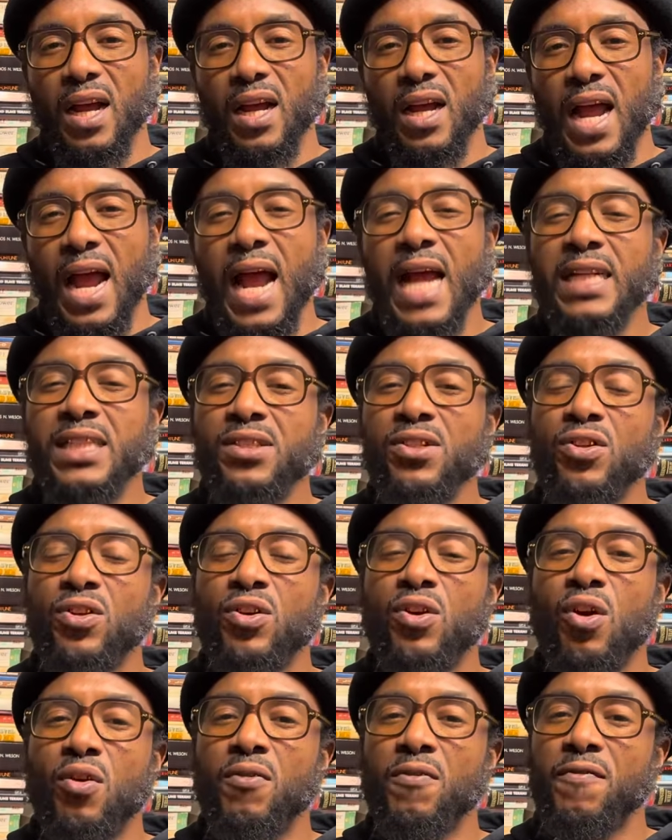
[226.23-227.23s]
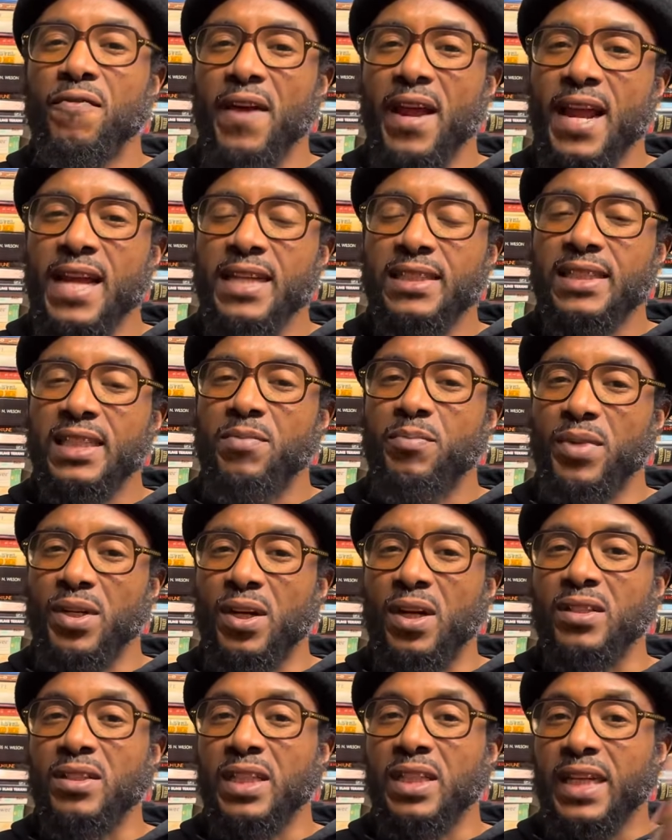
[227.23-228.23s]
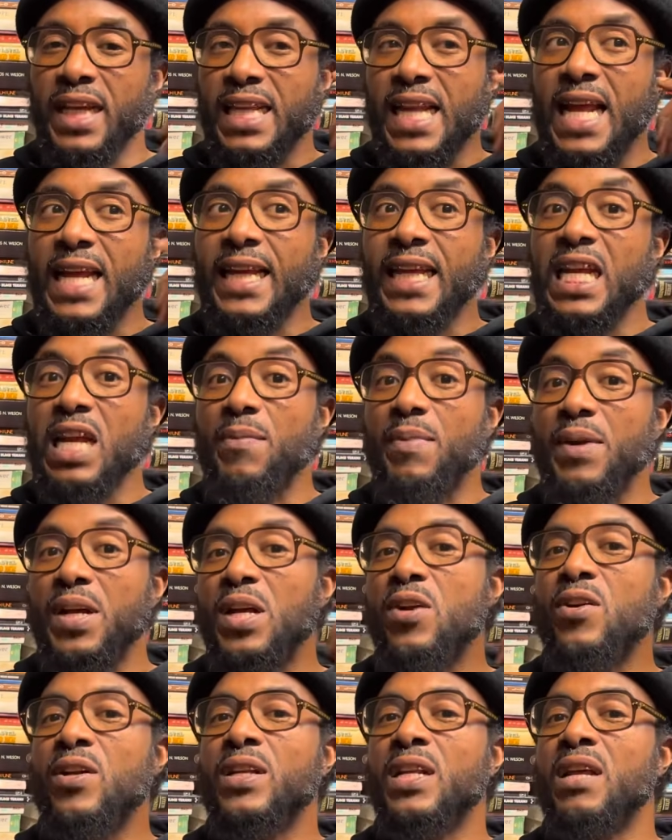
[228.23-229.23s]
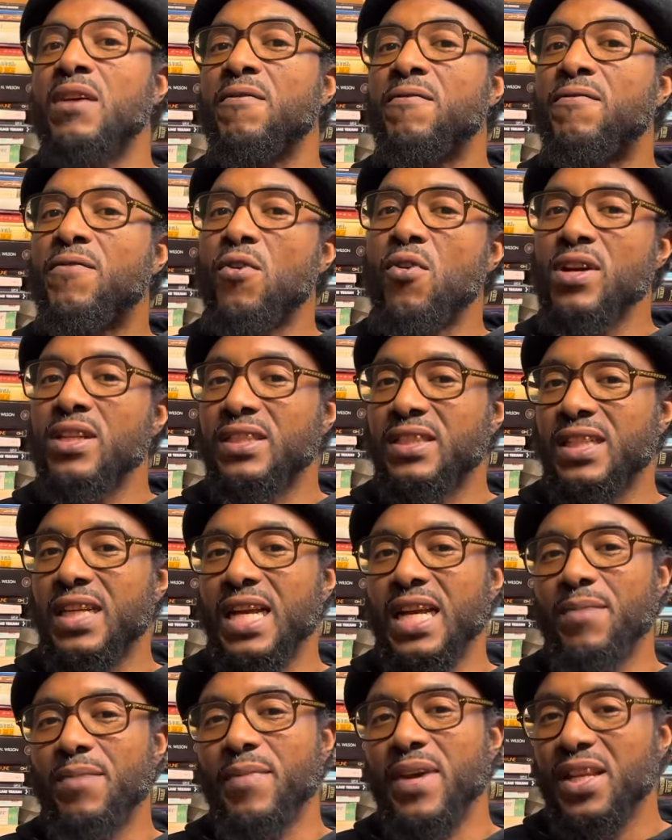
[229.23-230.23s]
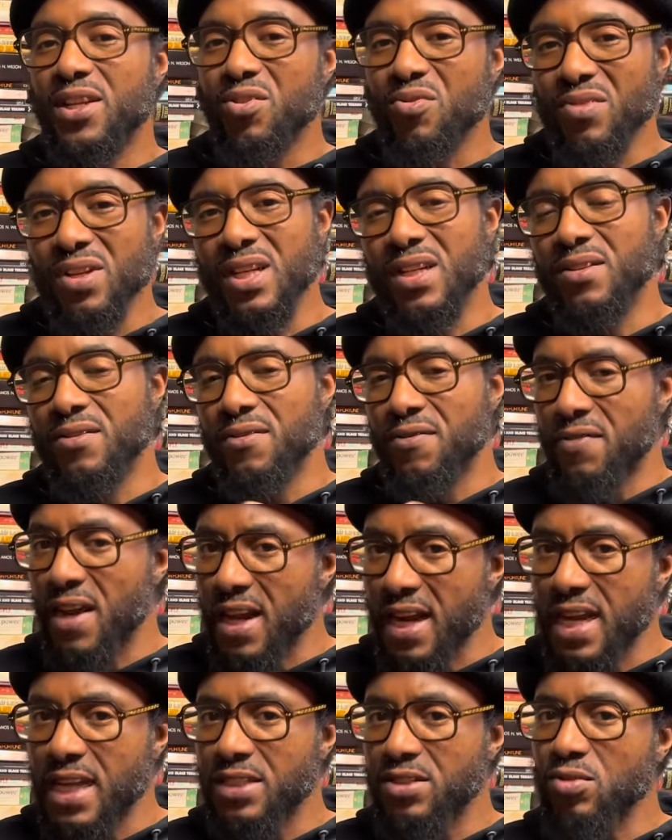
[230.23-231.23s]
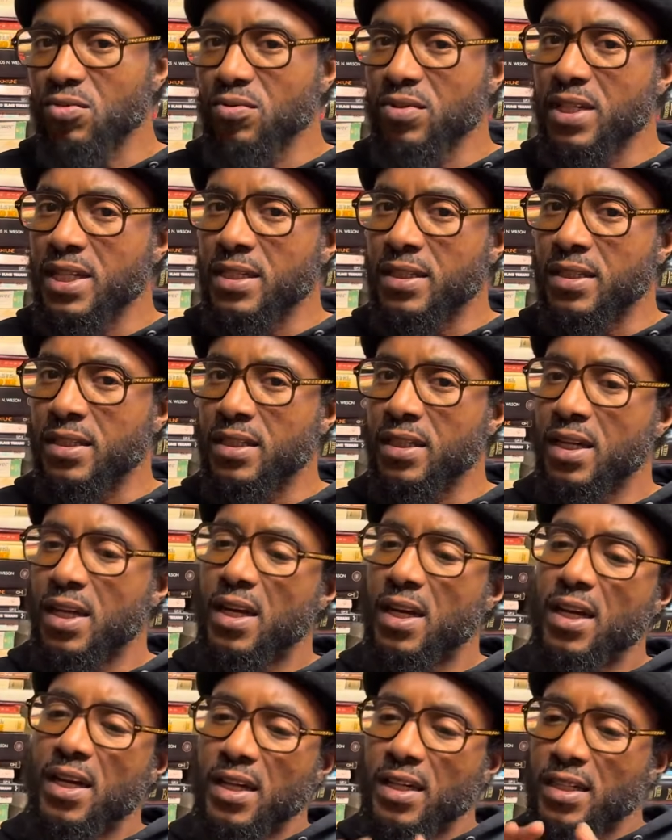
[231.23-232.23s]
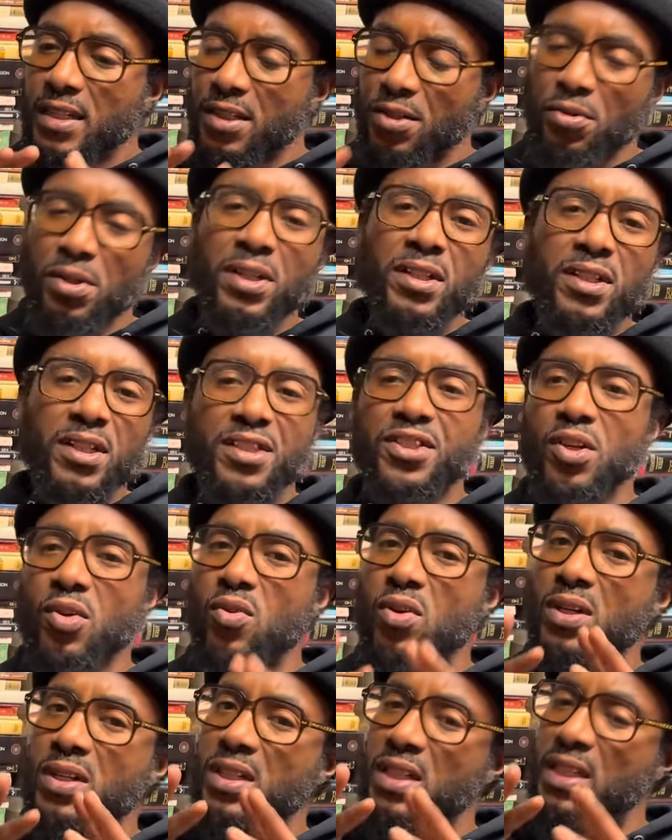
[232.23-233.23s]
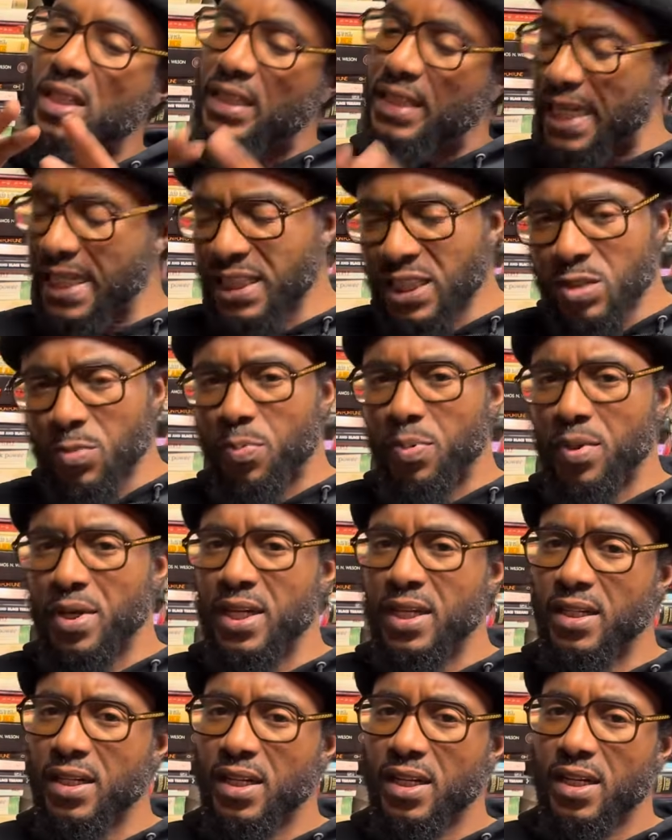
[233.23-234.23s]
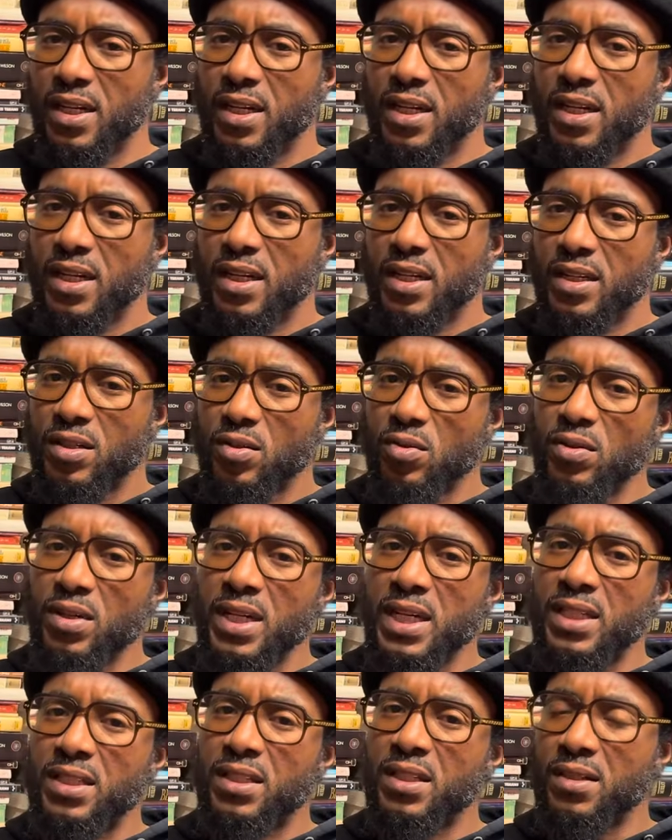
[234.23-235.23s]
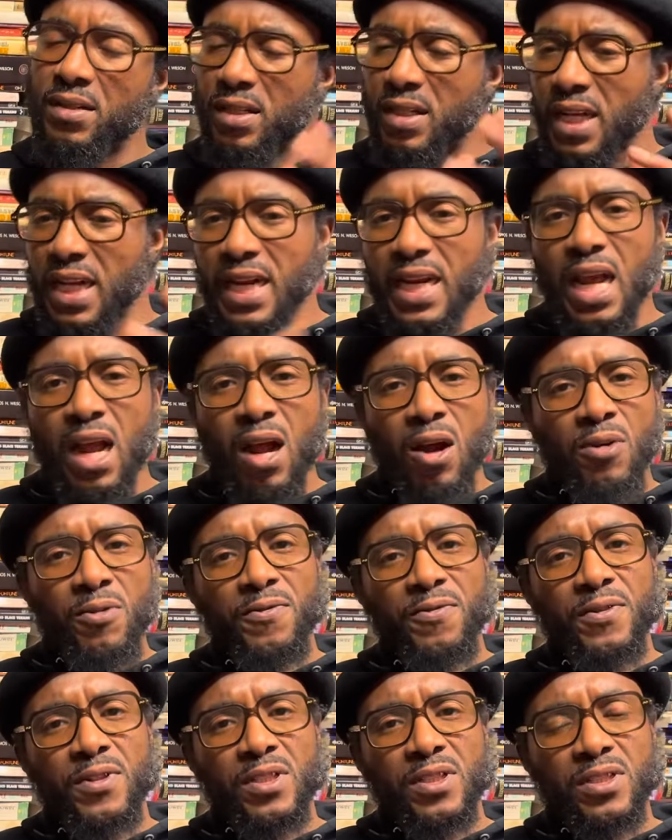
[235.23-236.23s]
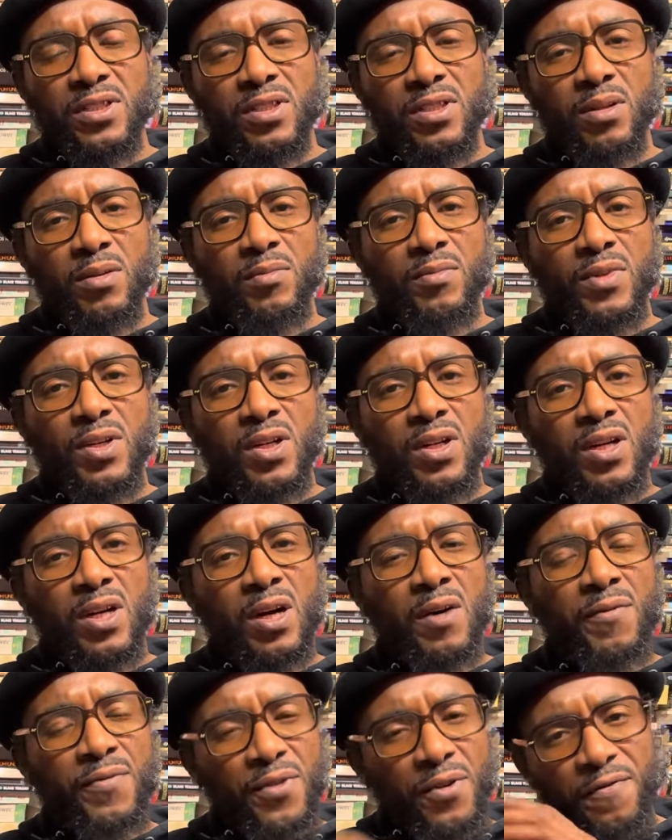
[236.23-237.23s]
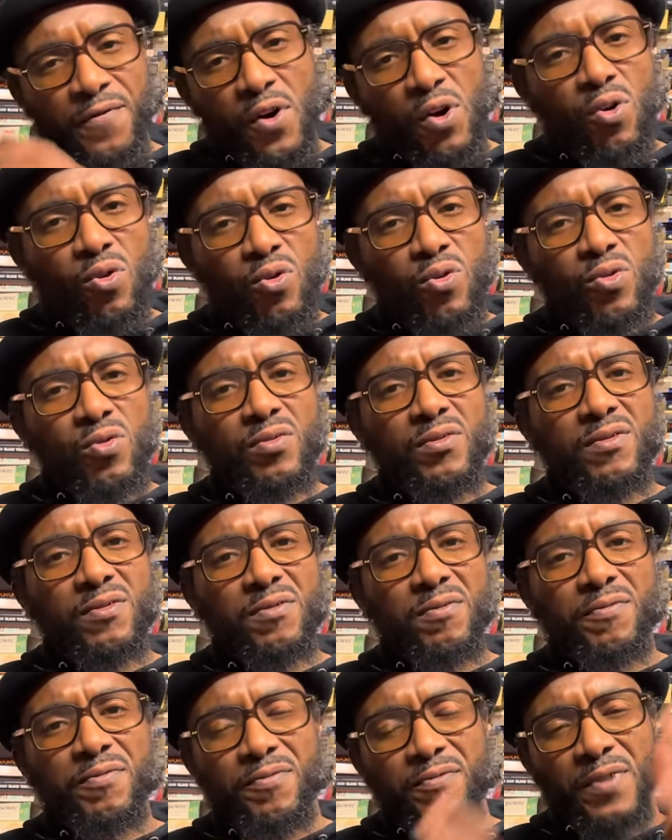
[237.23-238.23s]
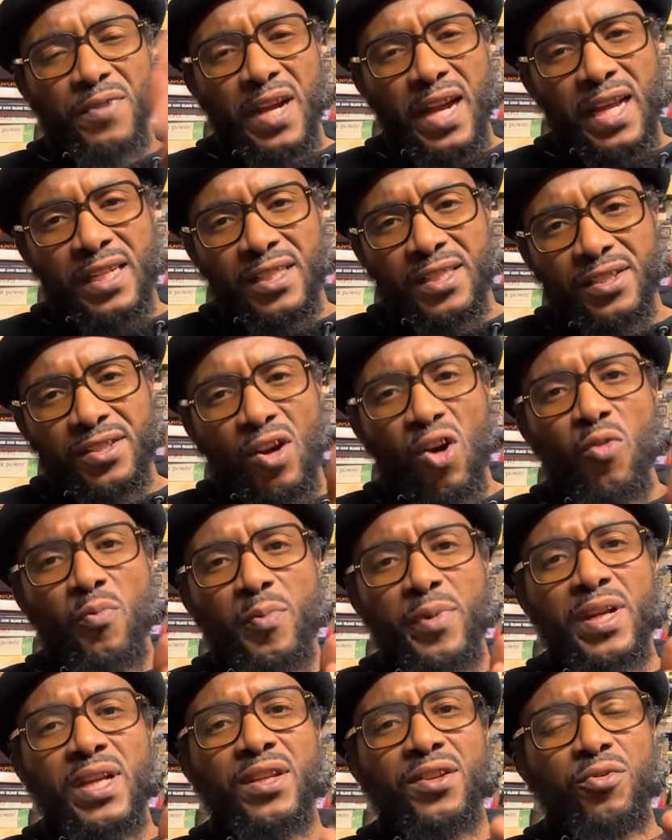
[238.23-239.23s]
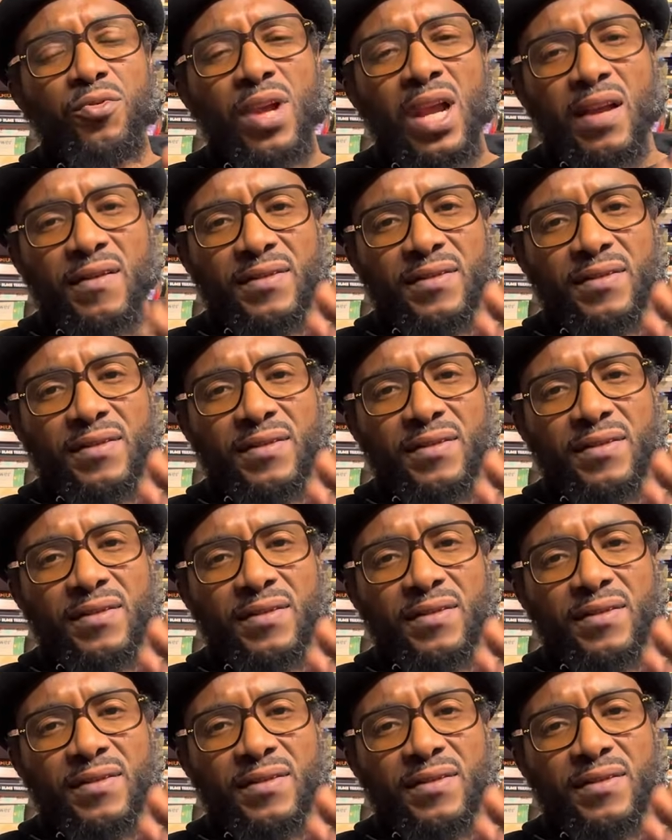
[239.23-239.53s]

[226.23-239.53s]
I took on fasting because, again, I kept hearing that voice saying, man, you need to fast. You need to show a little discipline. You need to lay off for some of the food and show me you have